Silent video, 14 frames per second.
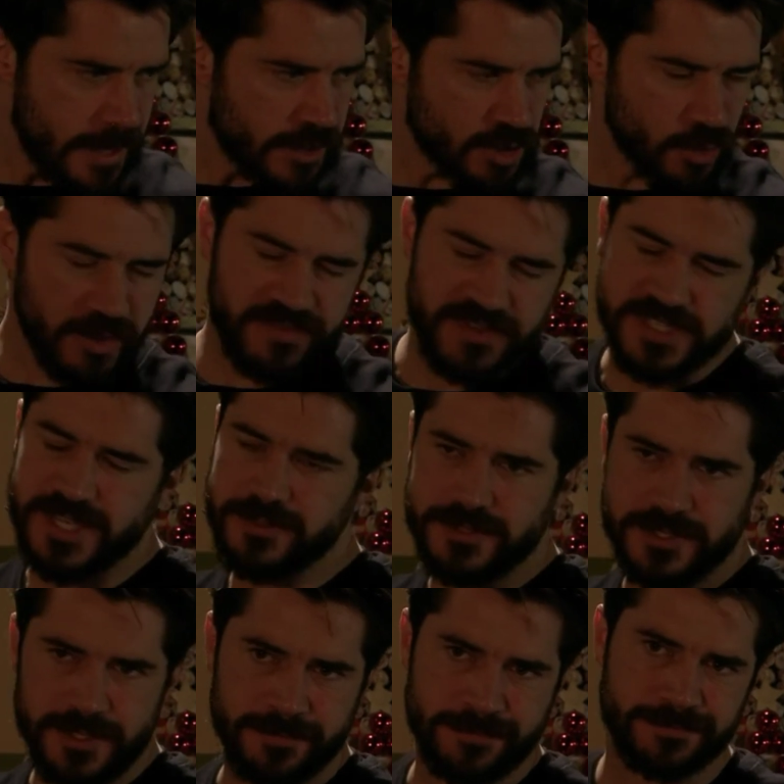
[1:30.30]
So what if he's
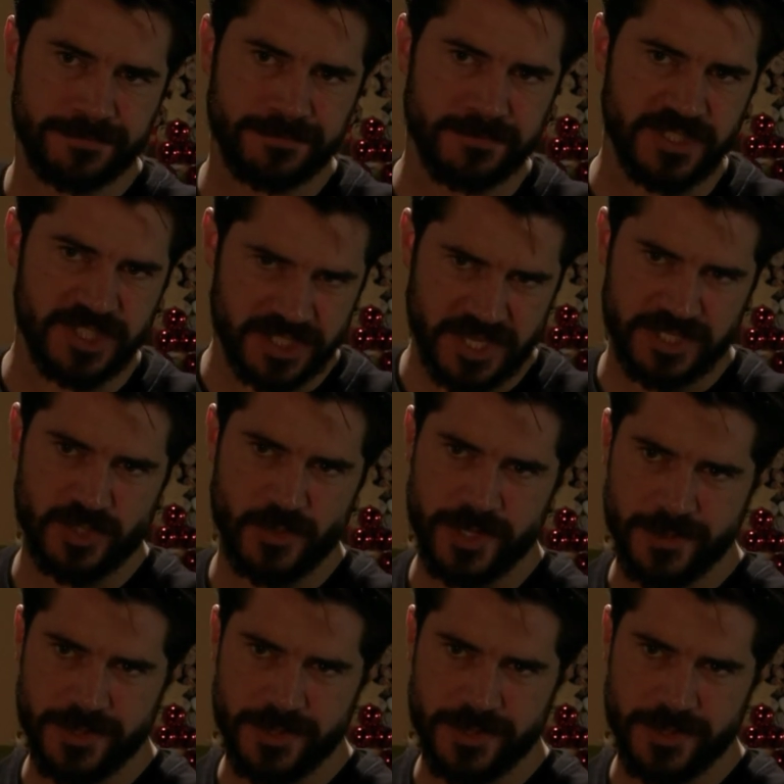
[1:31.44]
guilty? He just gets away